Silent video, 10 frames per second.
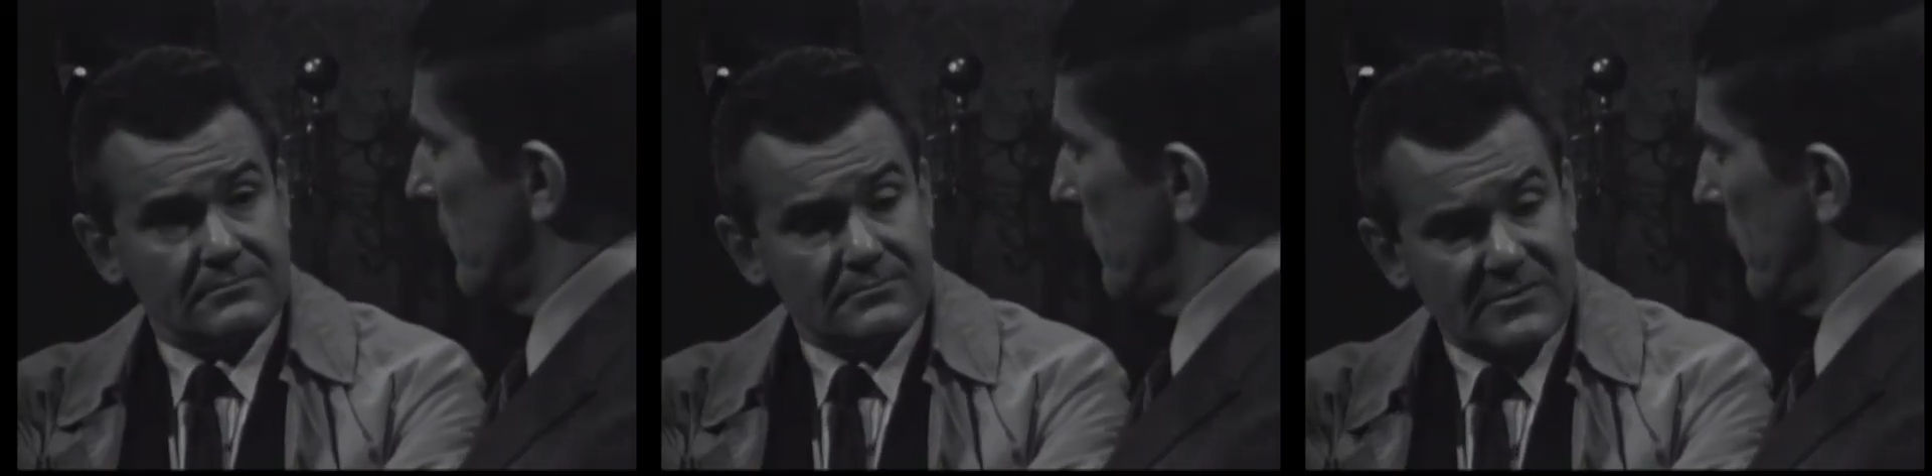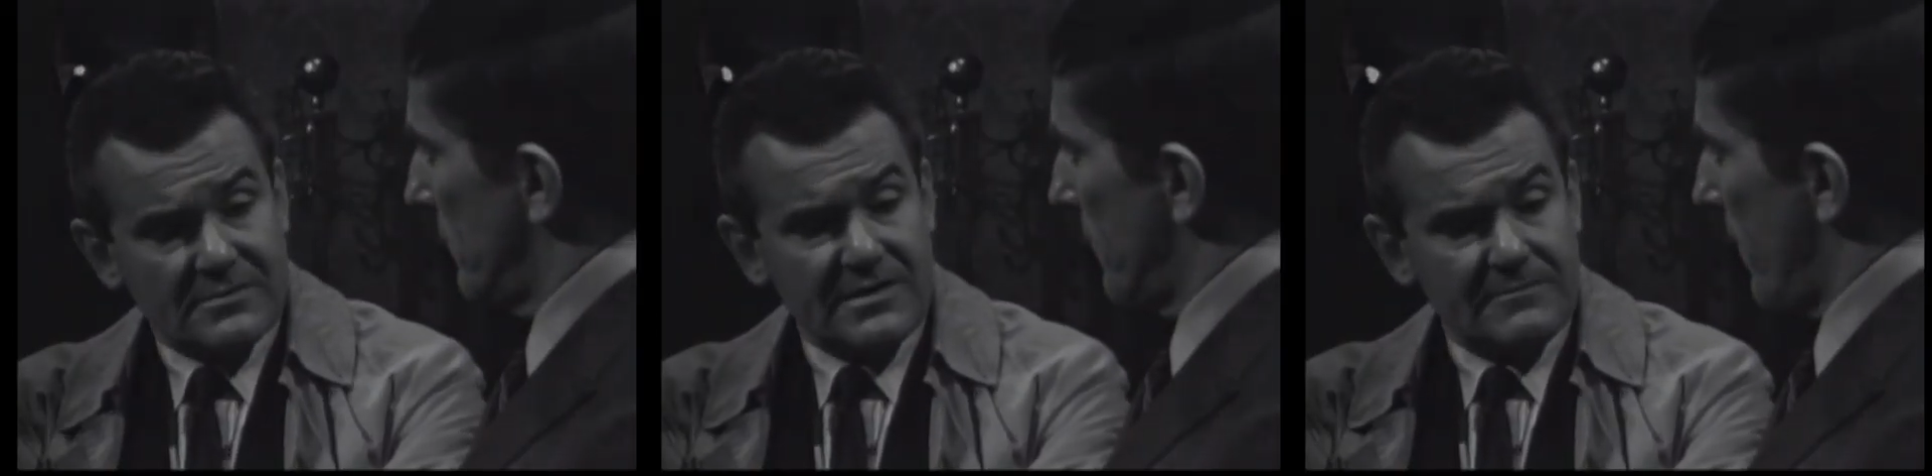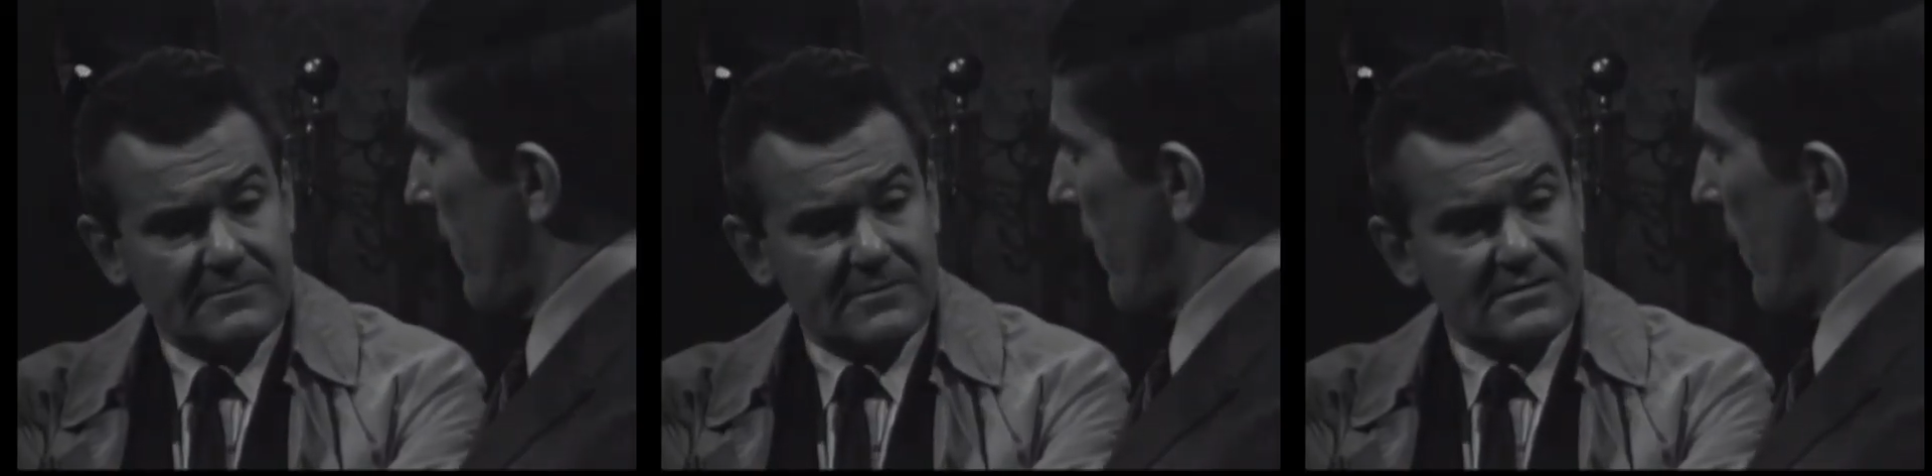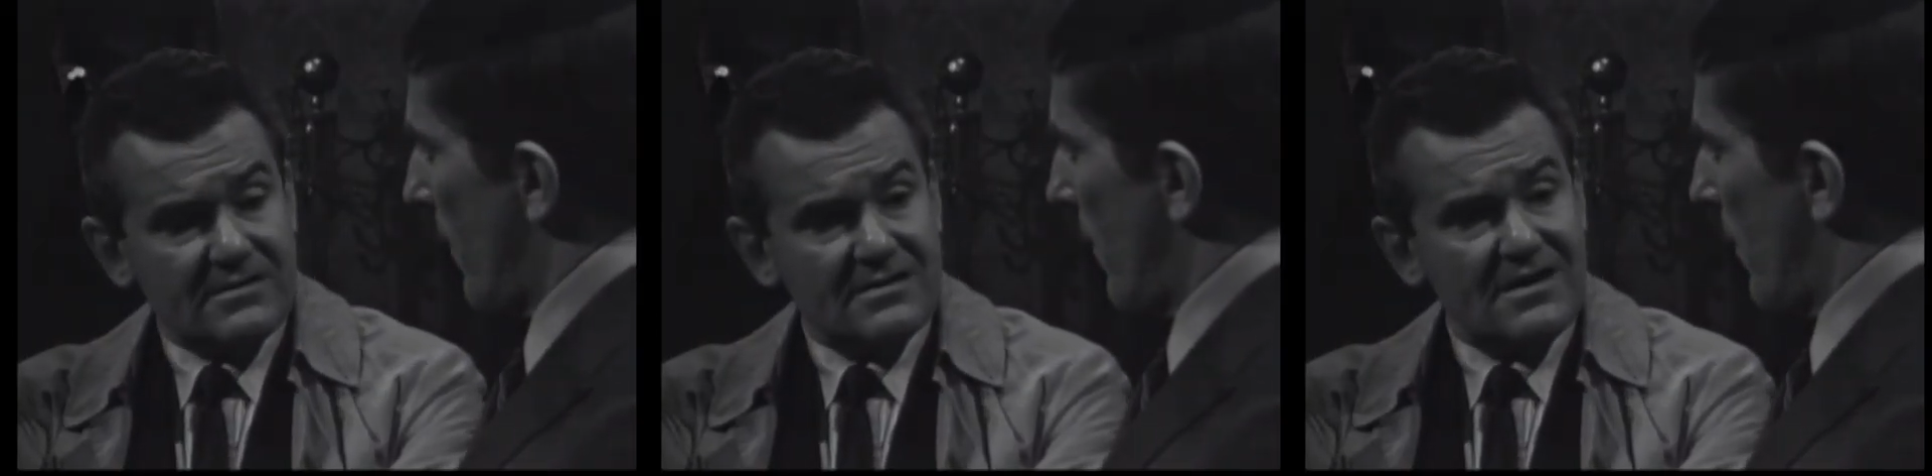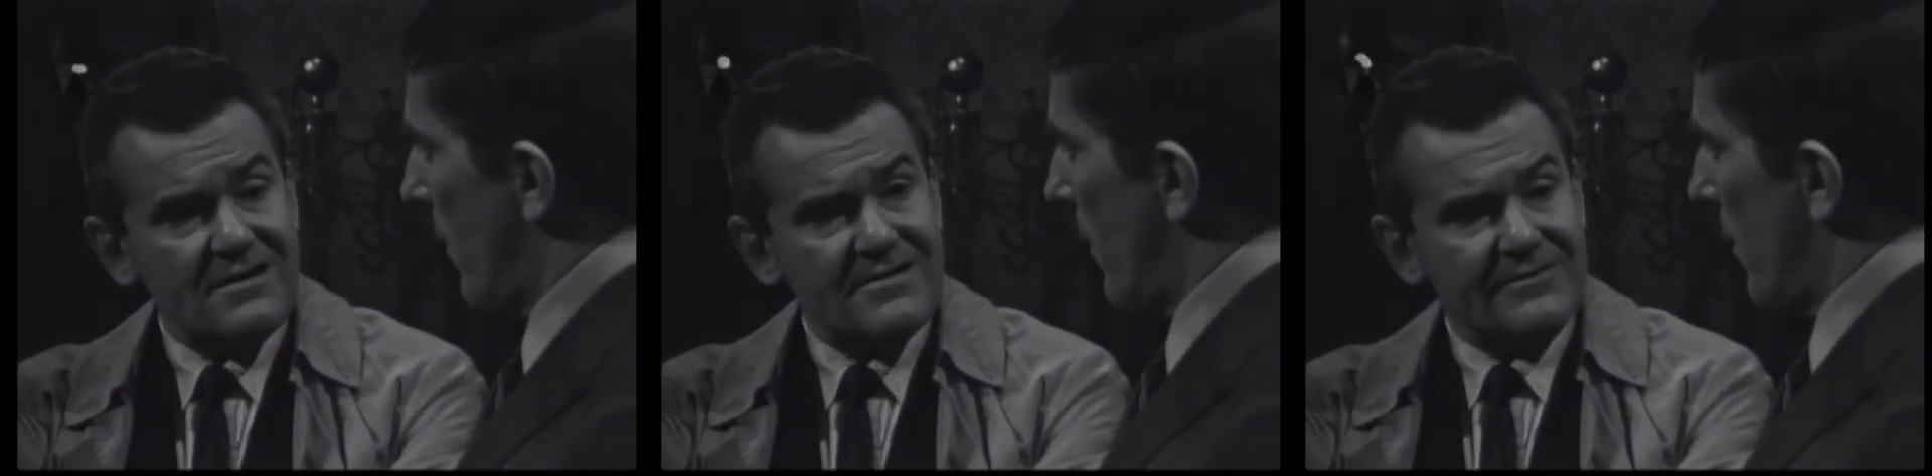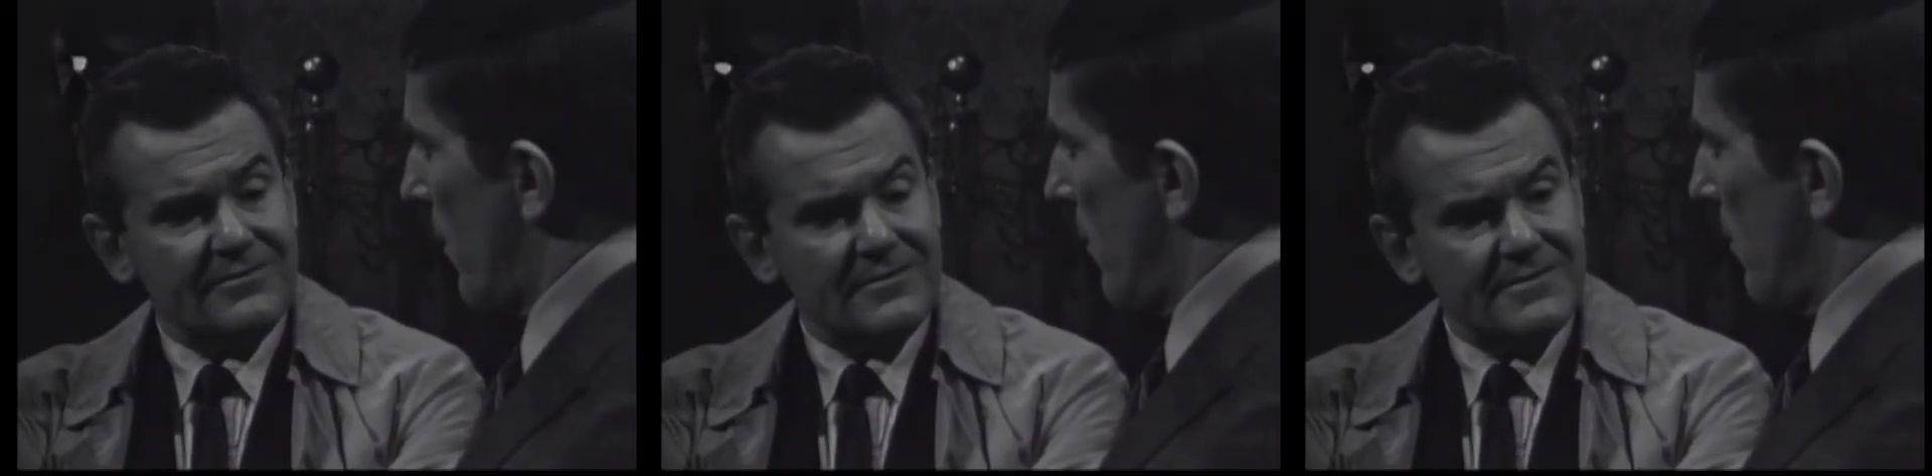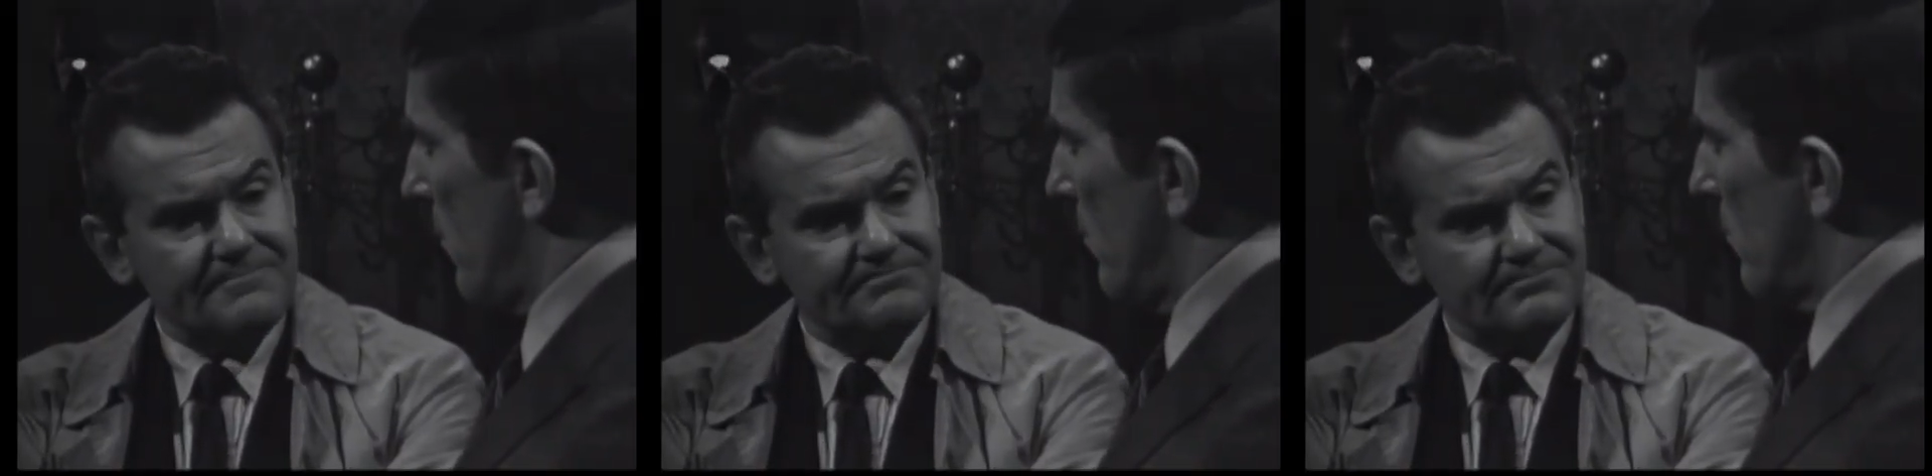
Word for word: You seem almost sorry for him.